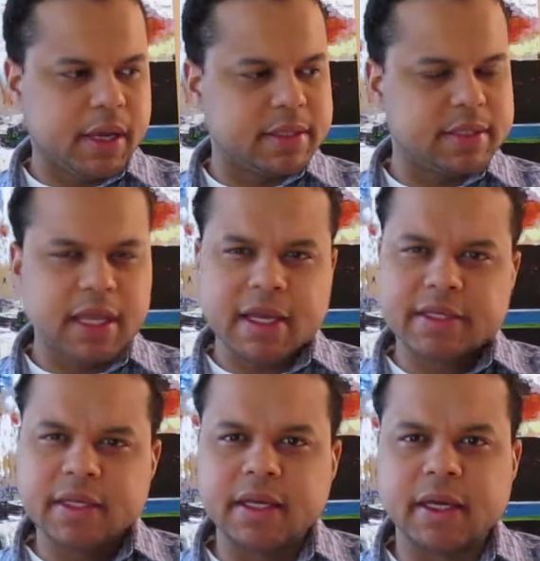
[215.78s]
it's the
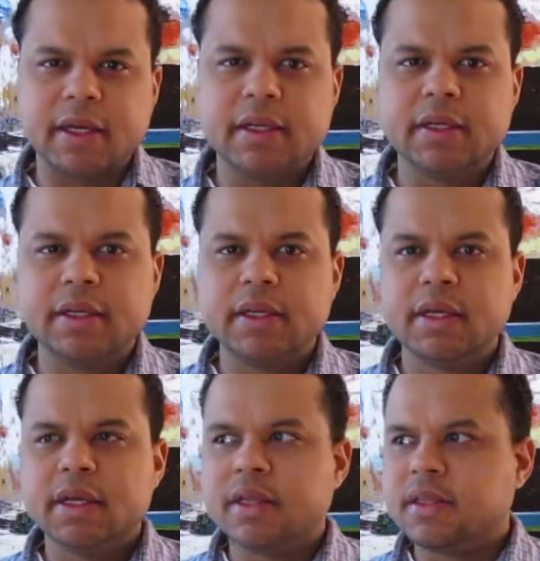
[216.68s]
idea
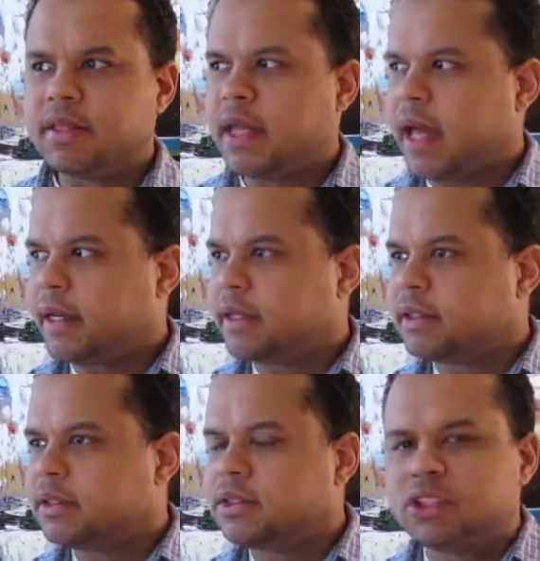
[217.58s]
that,
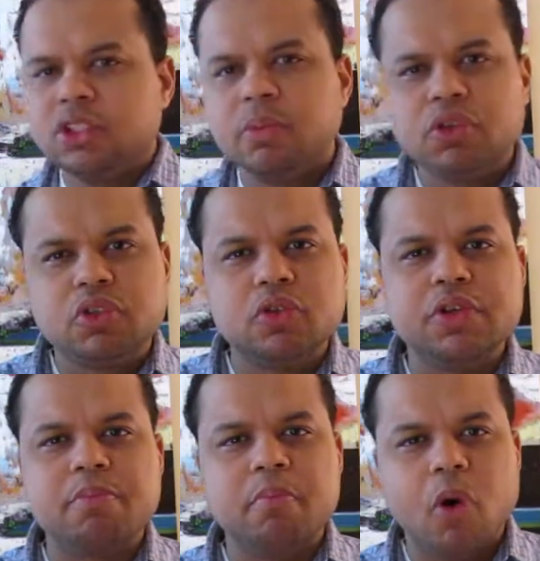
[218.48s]
similar to
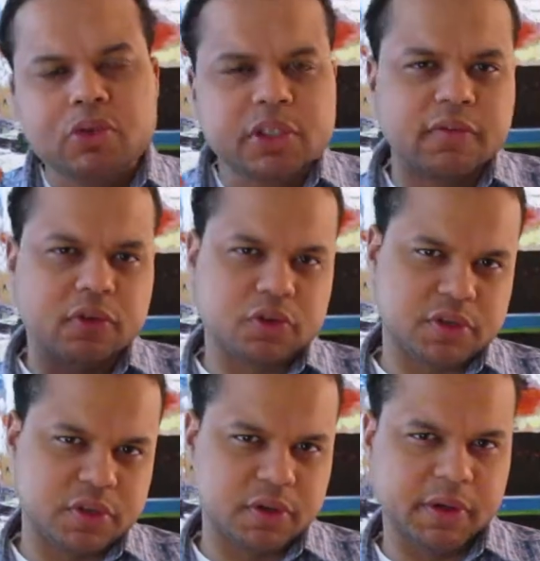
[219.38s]
the
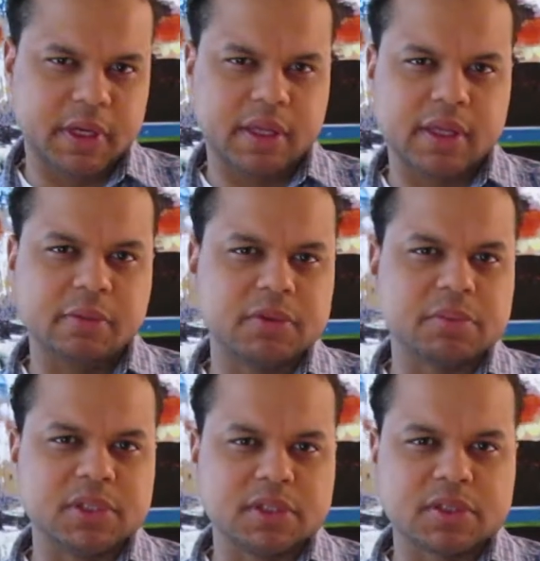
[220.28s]
multiverse theory that has
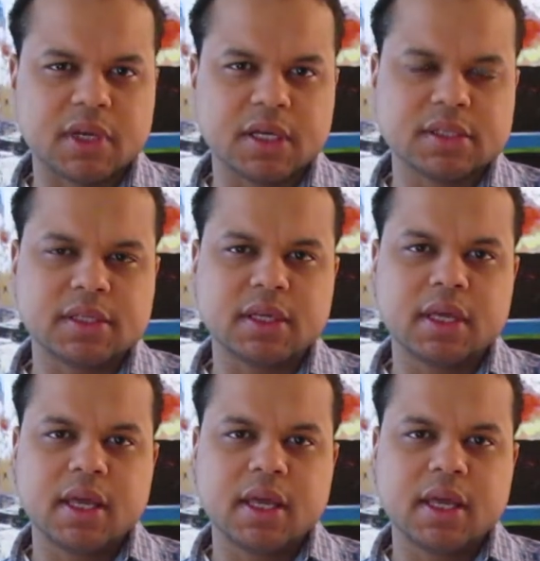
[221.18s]
been discussed,